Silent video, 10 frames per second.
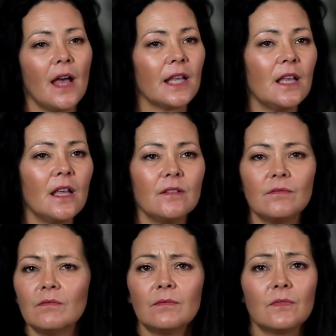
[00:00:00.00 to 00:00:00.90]
He
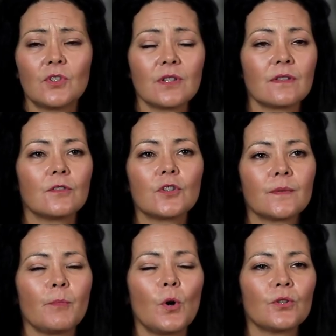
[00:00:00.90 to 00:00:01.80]
just
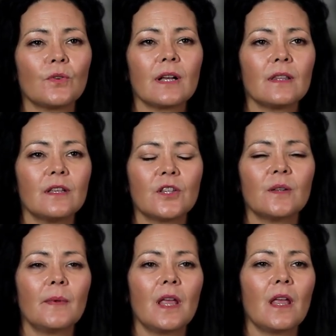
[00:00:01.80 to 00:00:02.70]
spoke directly
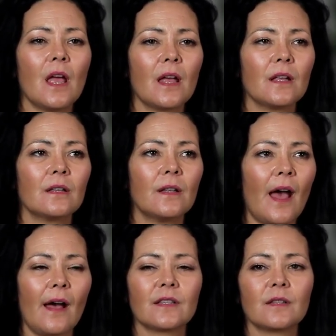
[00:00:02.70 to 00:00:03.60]
to me and
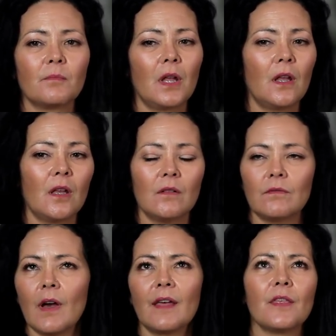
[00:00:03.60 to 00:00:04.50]
asked me,
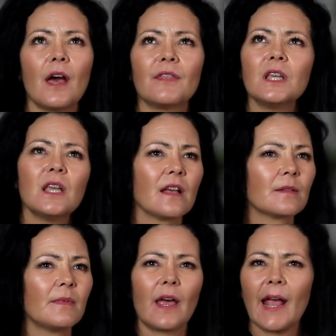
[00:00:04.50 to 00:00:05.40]
I think he
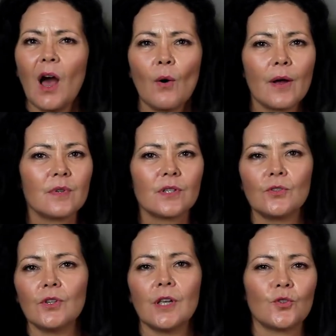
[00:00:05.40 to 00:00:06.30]
asked me like how I was
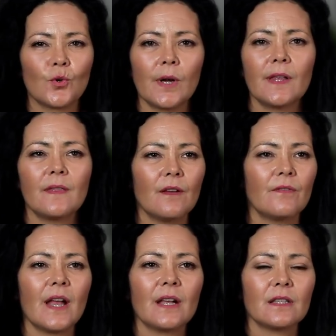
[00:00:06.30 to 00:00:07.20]
enjoying the
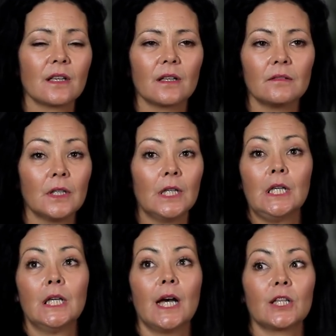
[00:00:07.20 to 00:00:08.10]
event, and
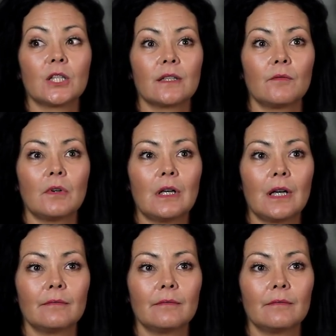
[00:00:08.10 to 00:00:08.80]
I just said, well,